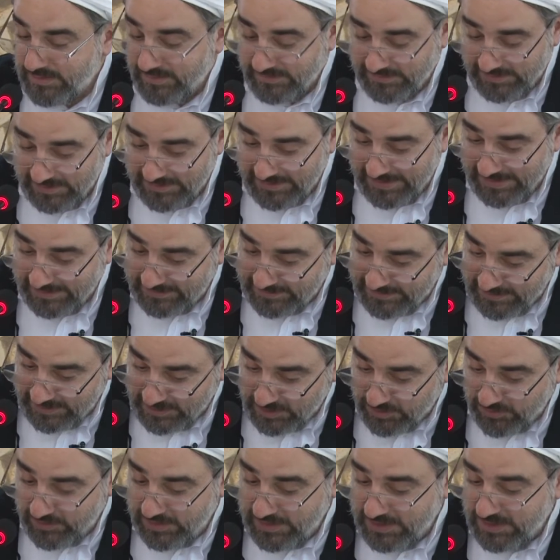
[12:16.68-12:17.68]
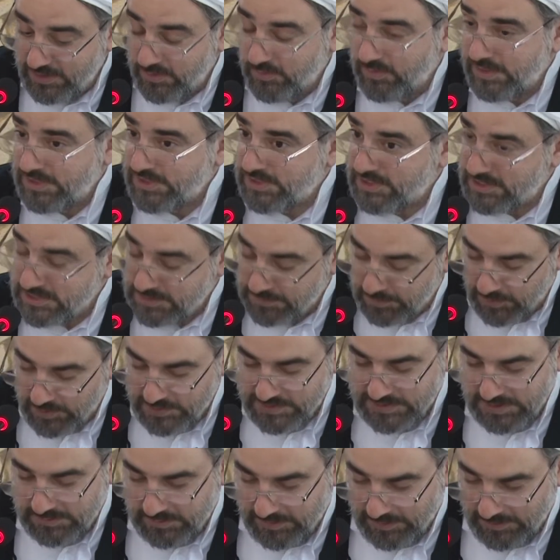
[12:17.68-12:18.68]
to that degree which is
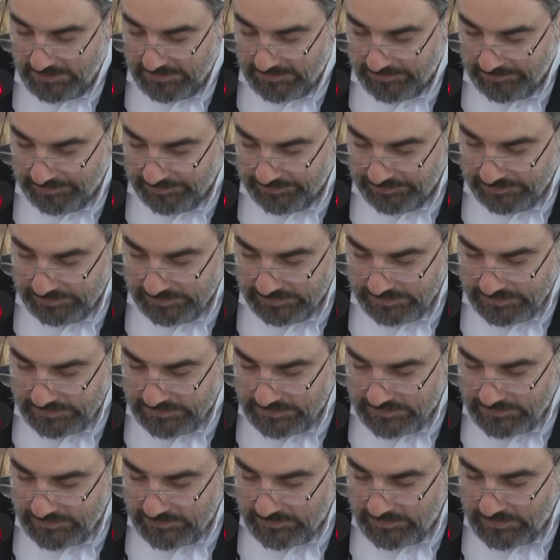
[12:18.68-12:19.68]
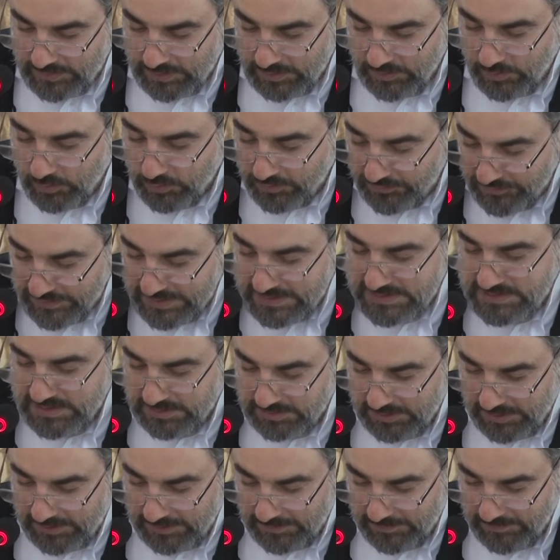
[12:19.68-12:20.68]
possible or
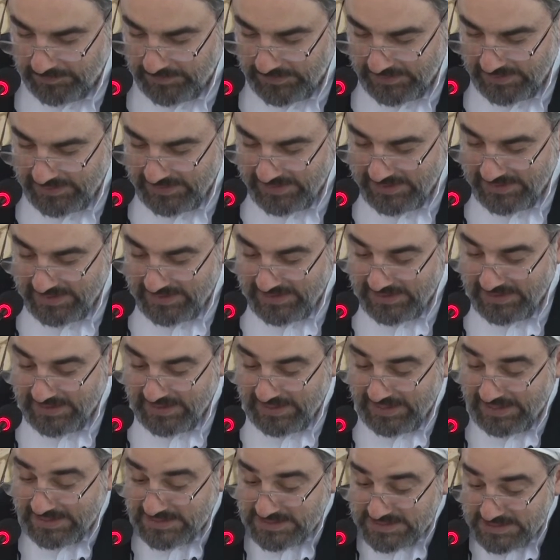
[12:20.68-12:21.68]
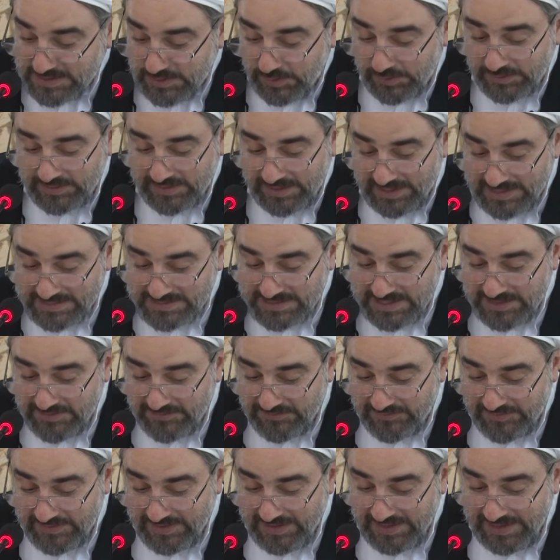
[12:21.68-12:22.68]
feasible. It's not as
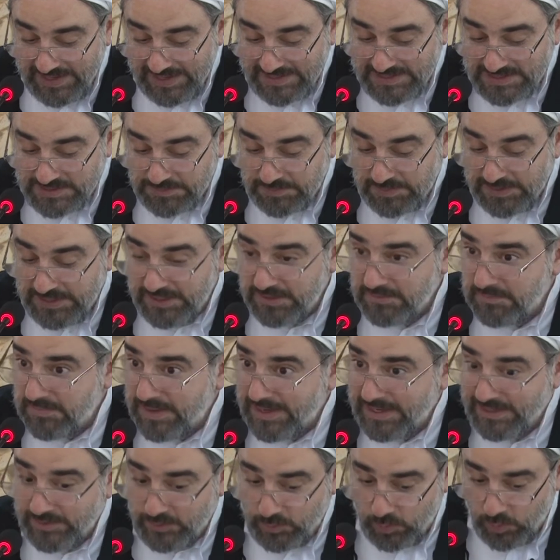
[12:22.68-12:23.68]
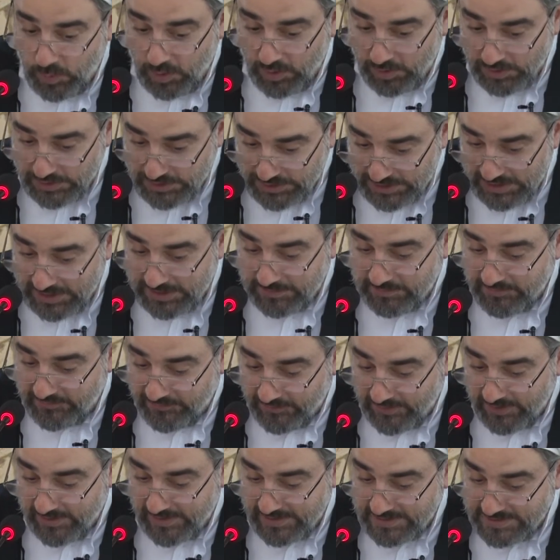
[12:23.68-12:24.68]
if it's been made wajib
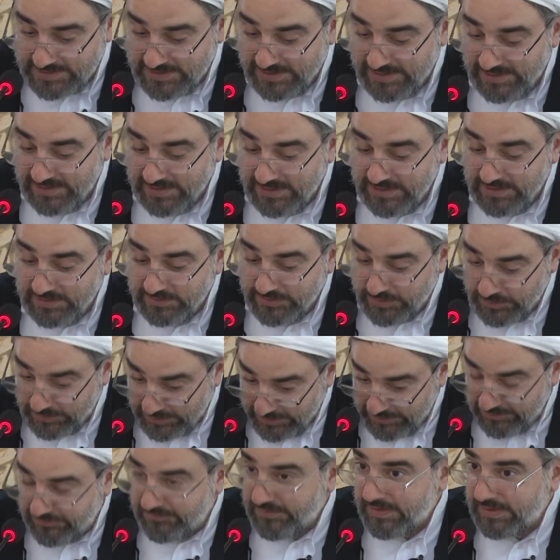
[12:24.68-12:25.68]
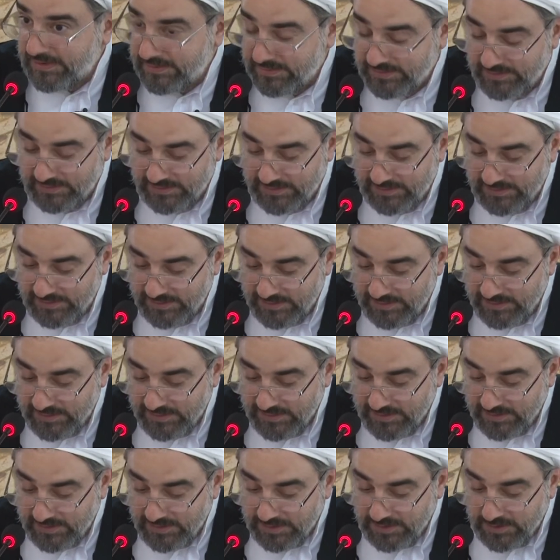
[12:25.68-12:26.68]
for us to defend,
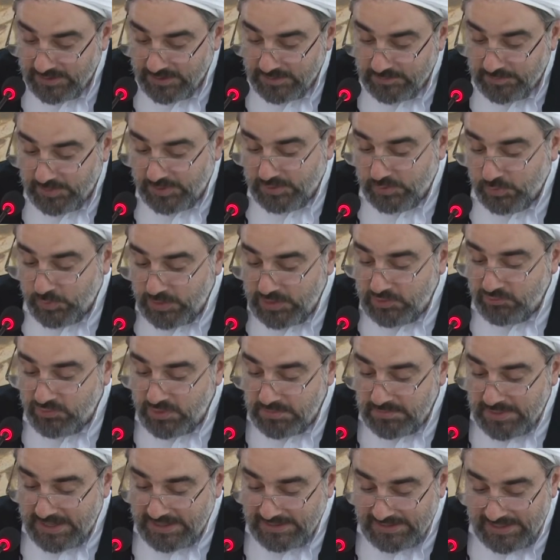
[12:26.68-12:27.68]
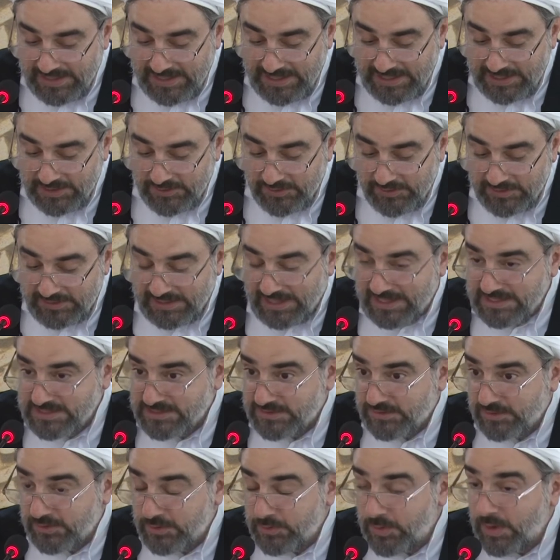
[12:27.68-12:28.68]
but we remain ignorant as
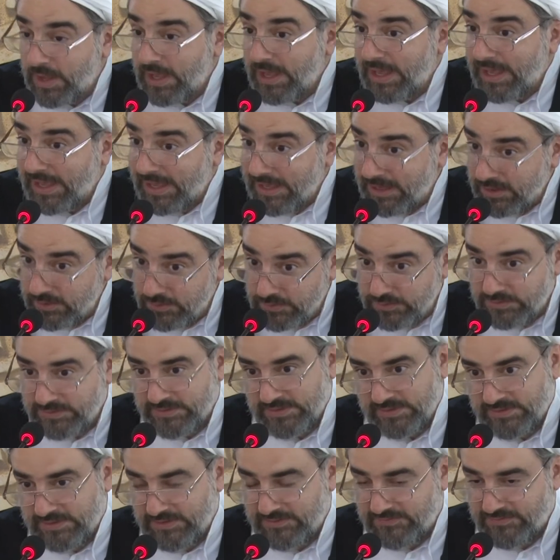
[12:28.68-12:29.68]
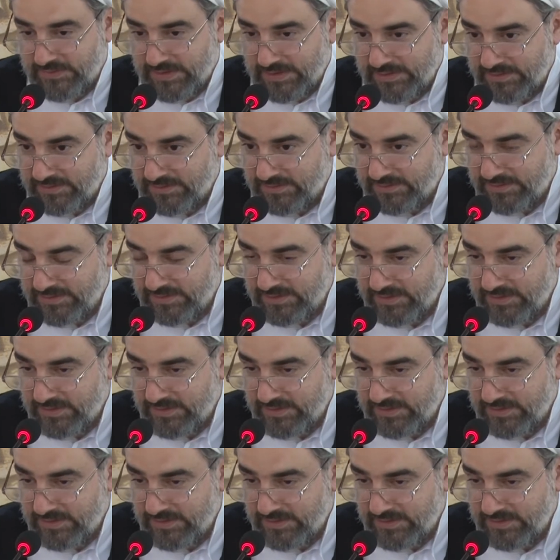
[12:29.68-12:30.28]
to how to defend.